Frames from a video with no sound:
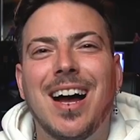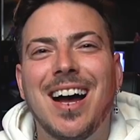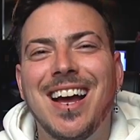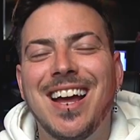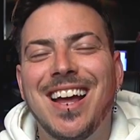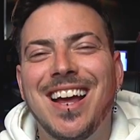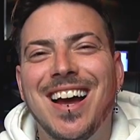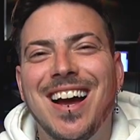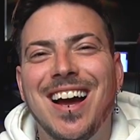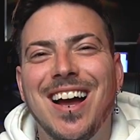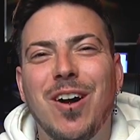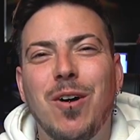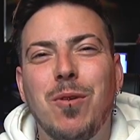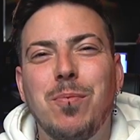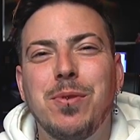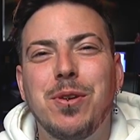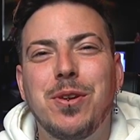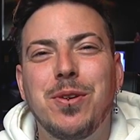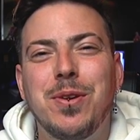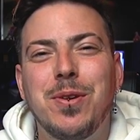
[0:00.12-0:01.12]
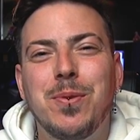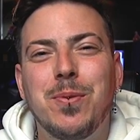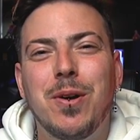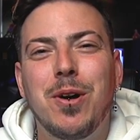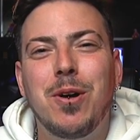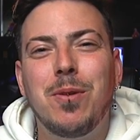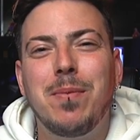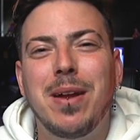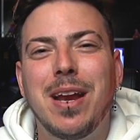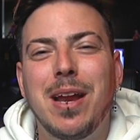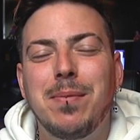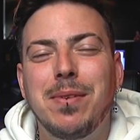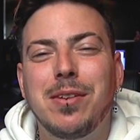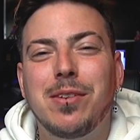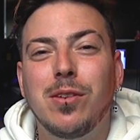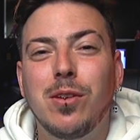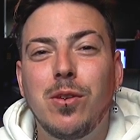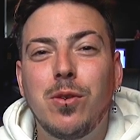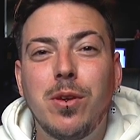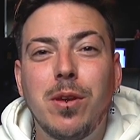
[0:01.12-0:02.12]
Hi, I hope you're doing well. My name
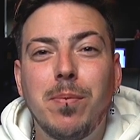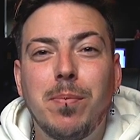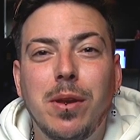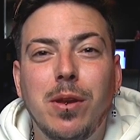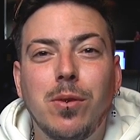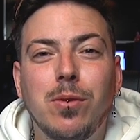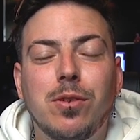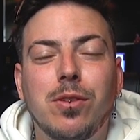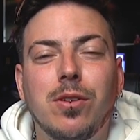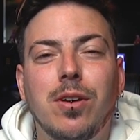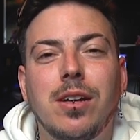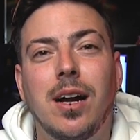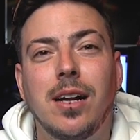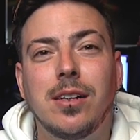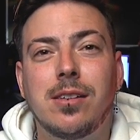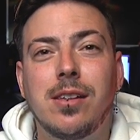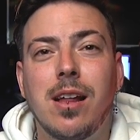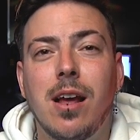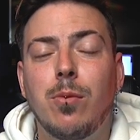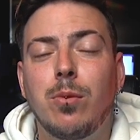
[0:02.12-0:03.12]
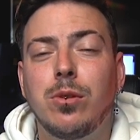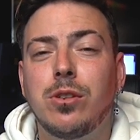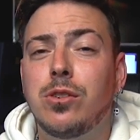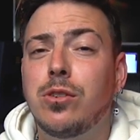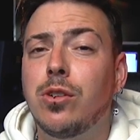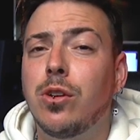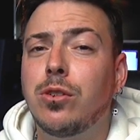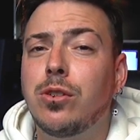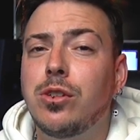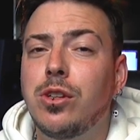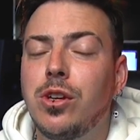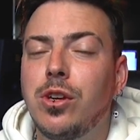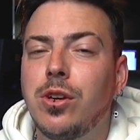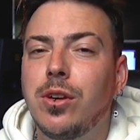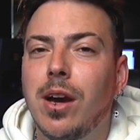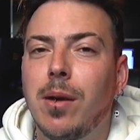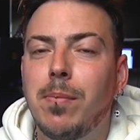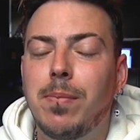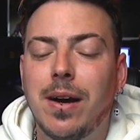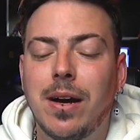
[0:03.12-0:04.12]
is Lui Piluso and today I want to talk to
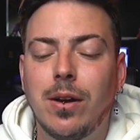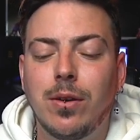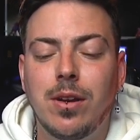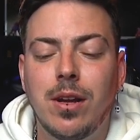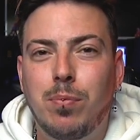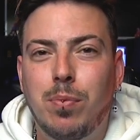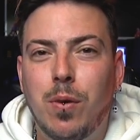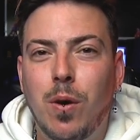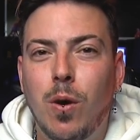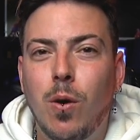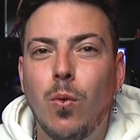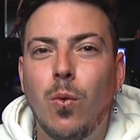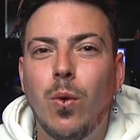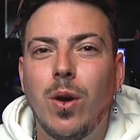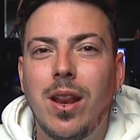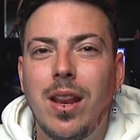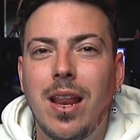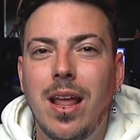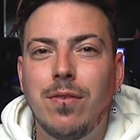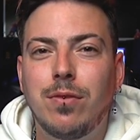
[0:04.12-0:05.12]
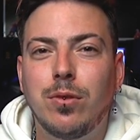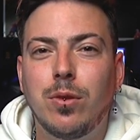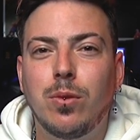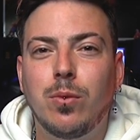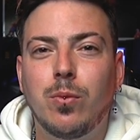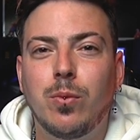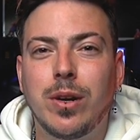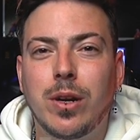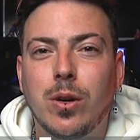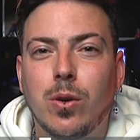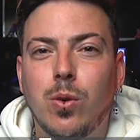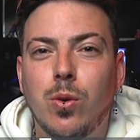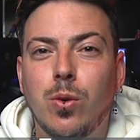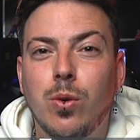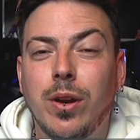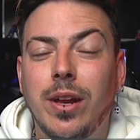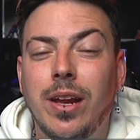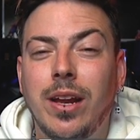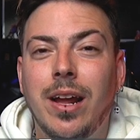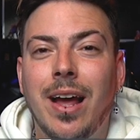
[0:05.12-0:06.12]
you about pro-level
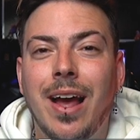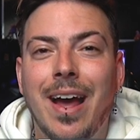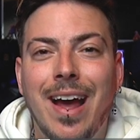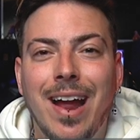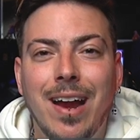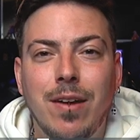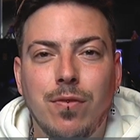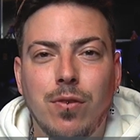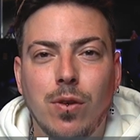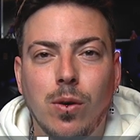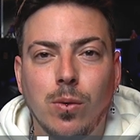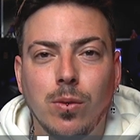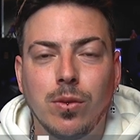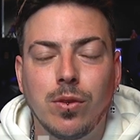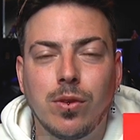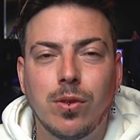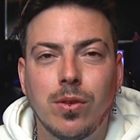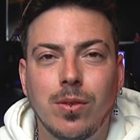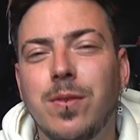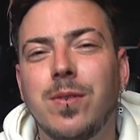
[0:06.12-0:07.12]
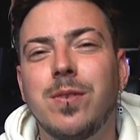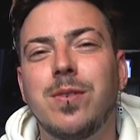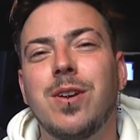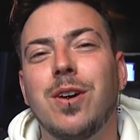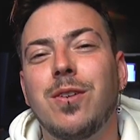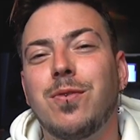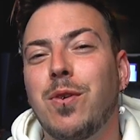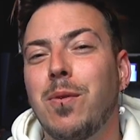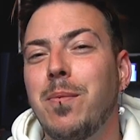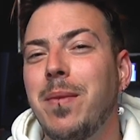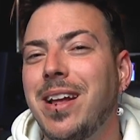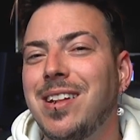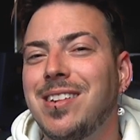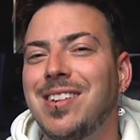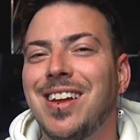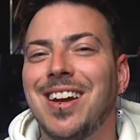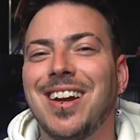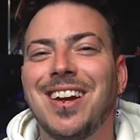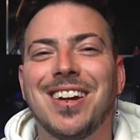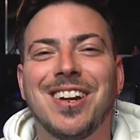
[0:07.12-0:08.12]
recording headphones. Not for
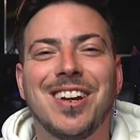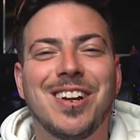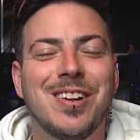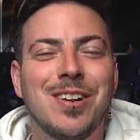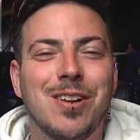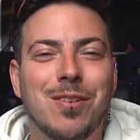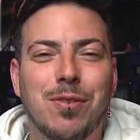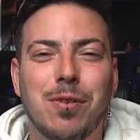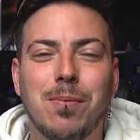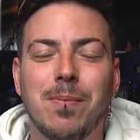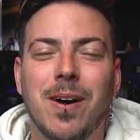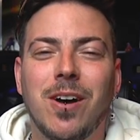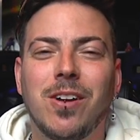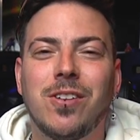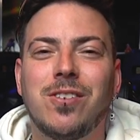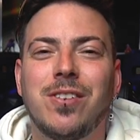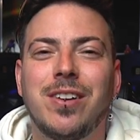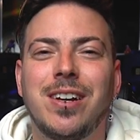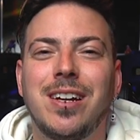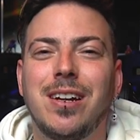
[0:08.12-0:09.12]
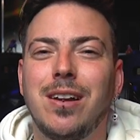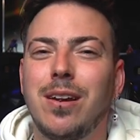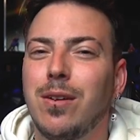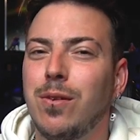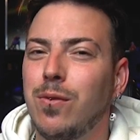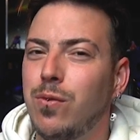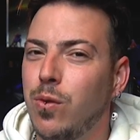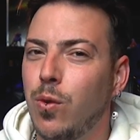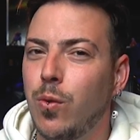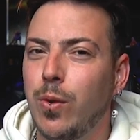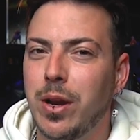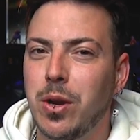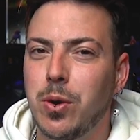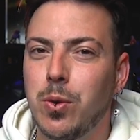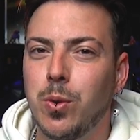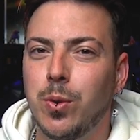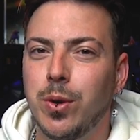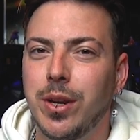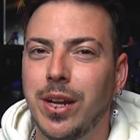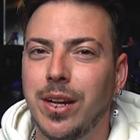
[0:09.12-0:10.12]
mixing, not for mastering, for
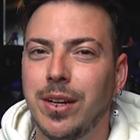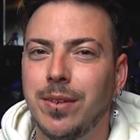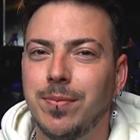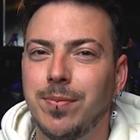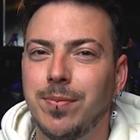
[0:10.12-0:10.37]
recording.